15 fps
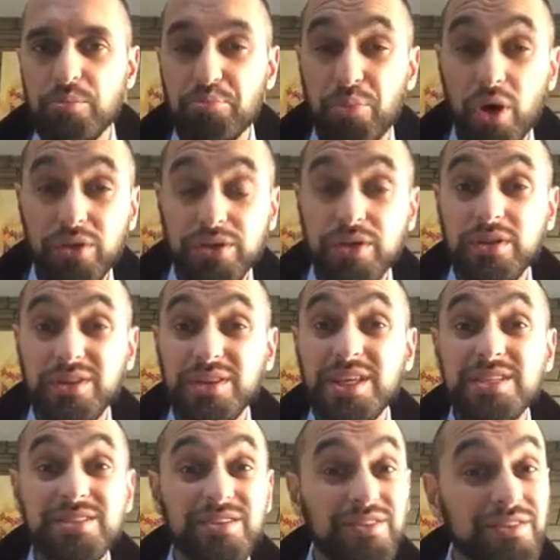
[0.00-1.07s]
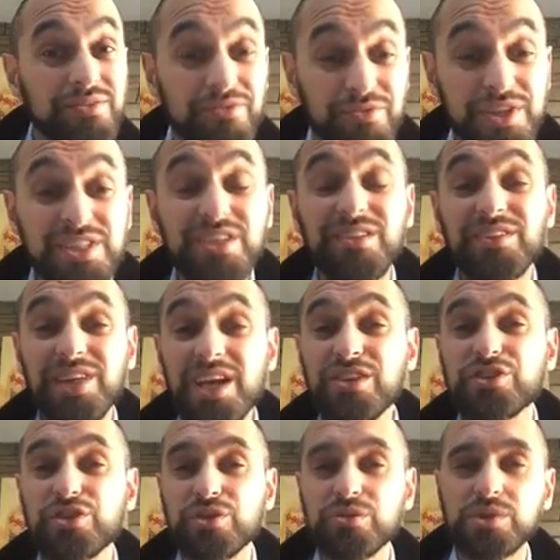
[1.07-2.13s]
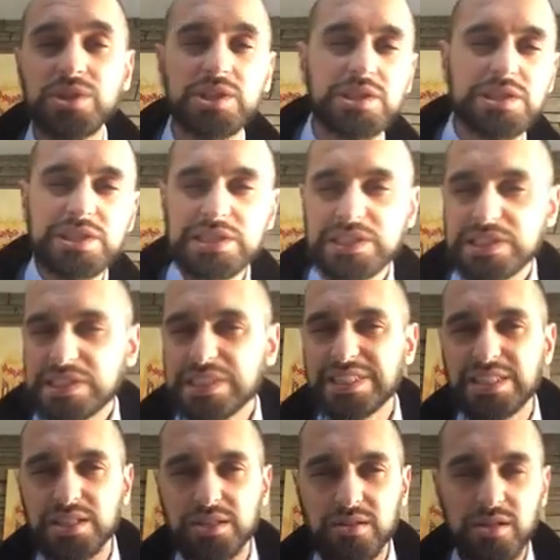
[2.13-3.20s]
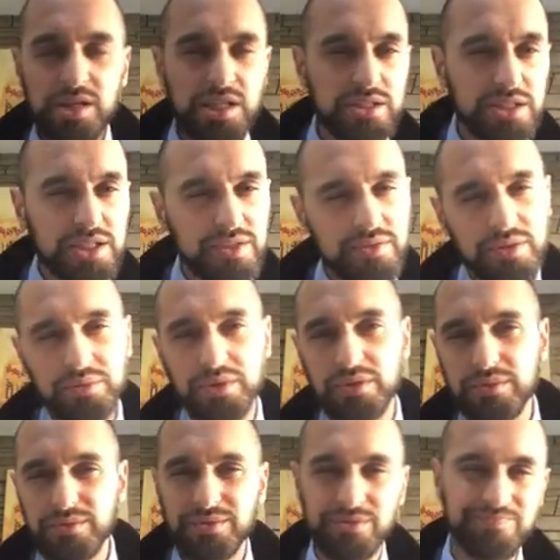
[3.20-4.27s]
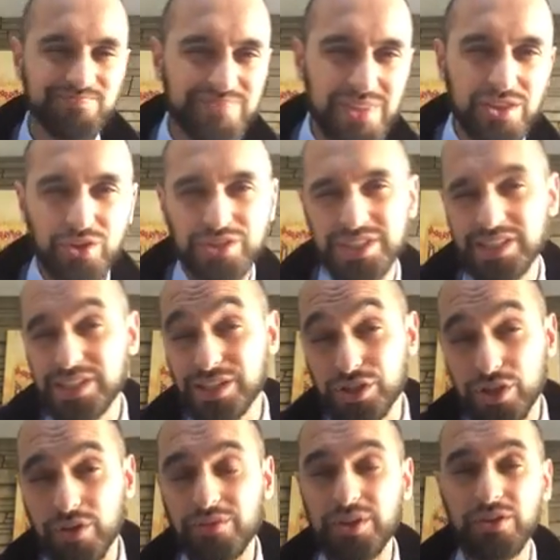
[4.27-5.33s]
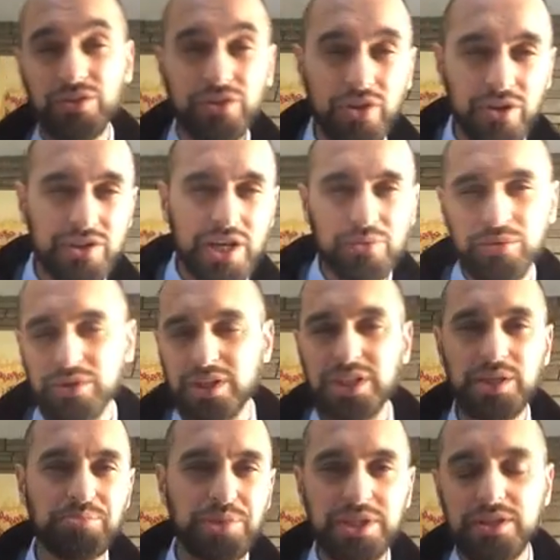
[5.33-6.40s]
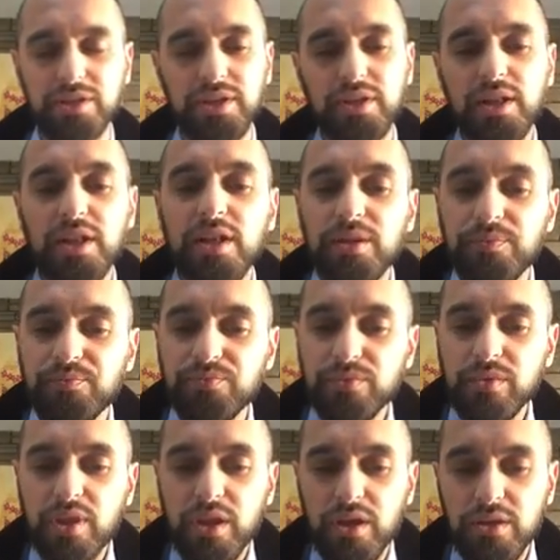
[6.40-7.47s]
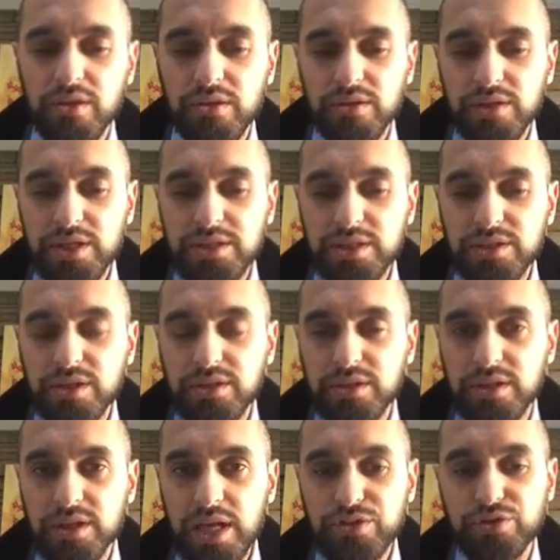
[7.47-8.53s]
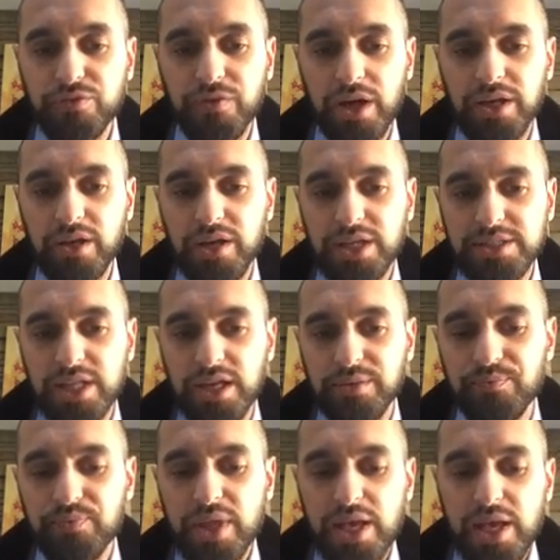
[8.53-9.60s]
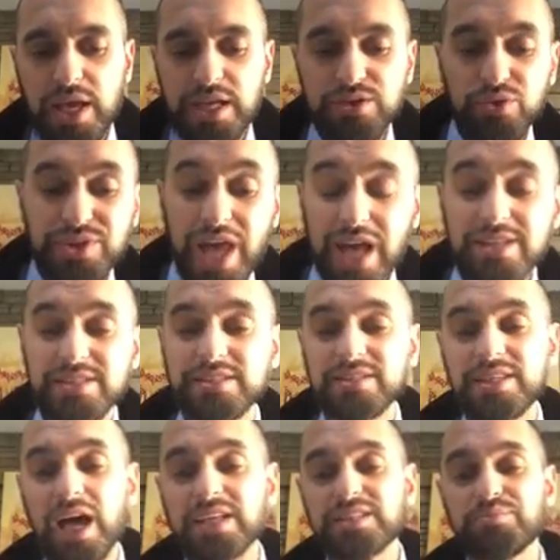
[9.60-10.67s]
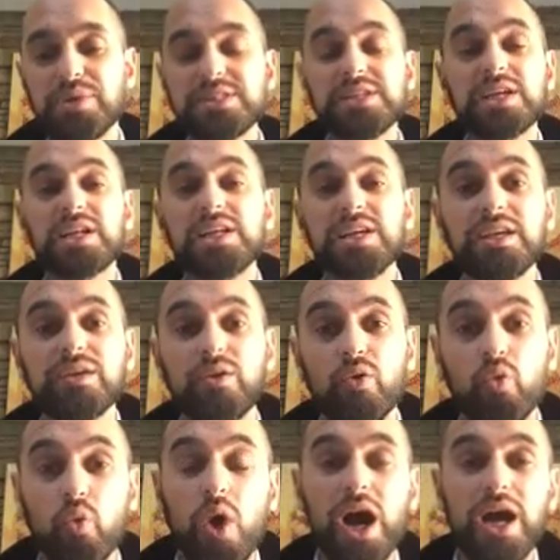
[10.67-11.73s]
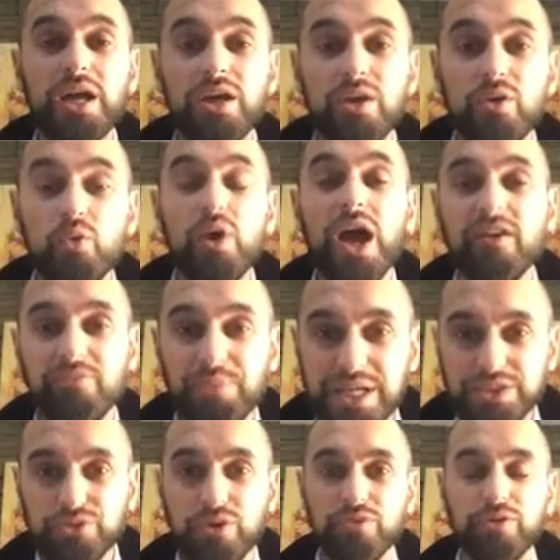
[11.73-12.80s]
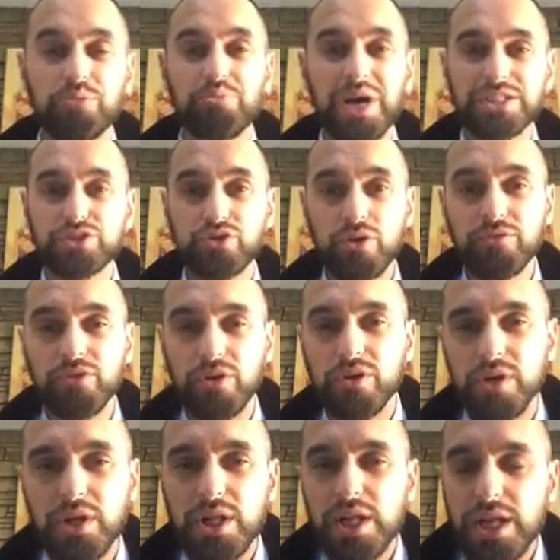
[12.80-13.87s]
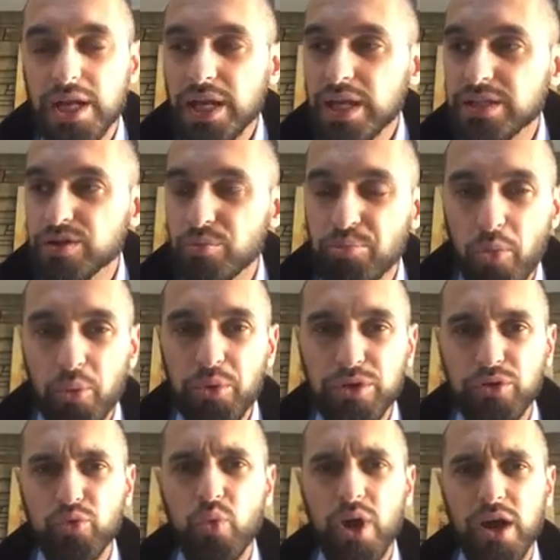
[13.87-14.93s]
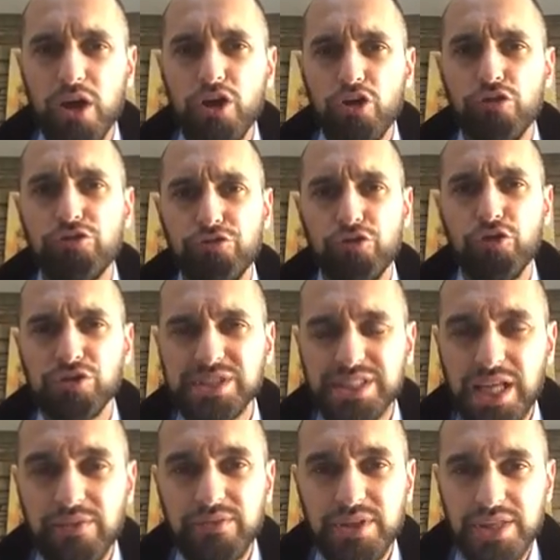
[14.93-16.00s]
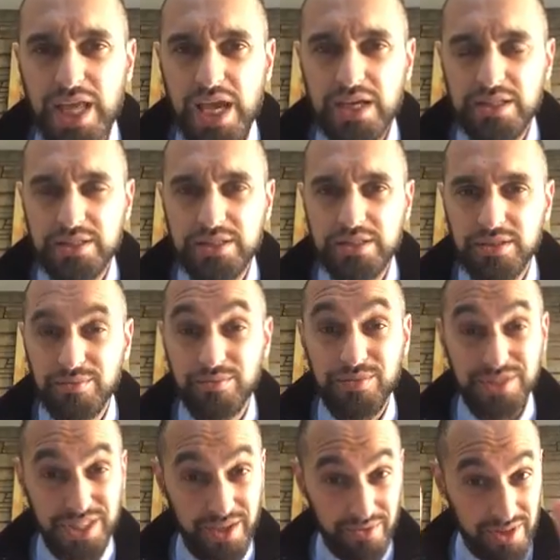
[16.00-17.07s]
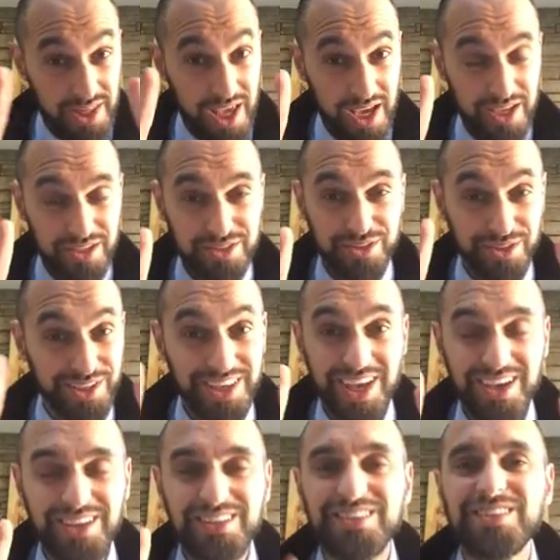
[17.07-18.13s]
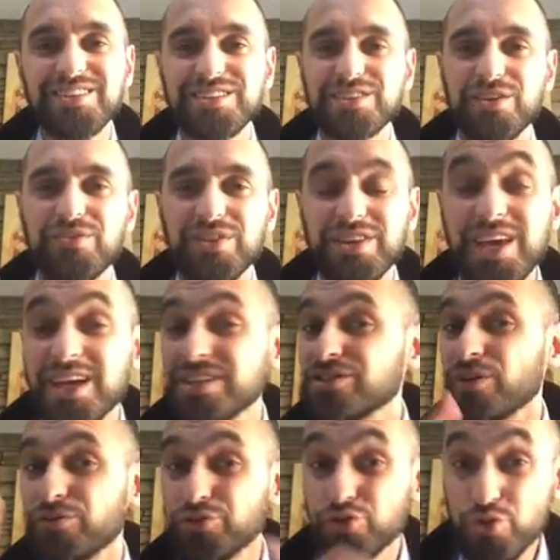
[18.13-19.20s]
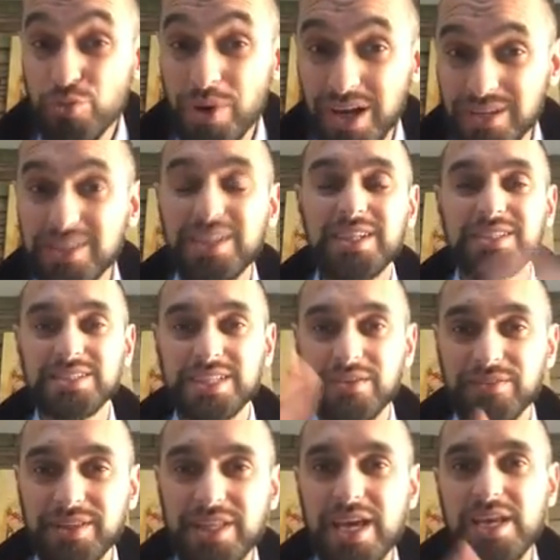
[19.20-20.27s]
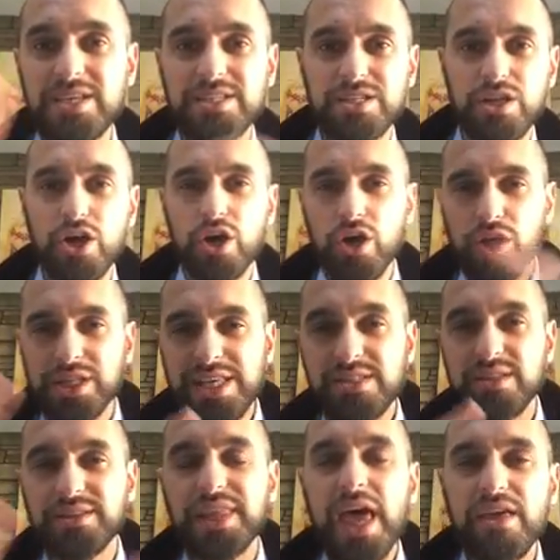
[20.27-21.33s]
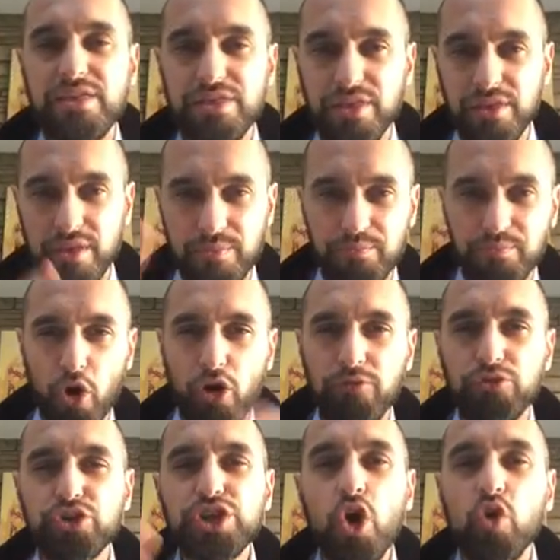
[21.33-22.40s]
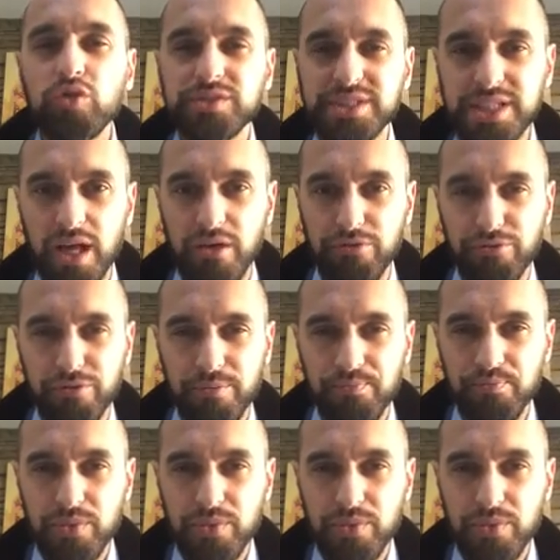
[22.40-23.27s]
But there's a physical nature where, no, I give. Does he deserve it or not? I want to keep it. The nature fighting against that. So that's basically why we have Passover. Passover, it's a moment where for 7 days. 7 days, again, 7 days of Tuma, 7 days, there's a death of the old self.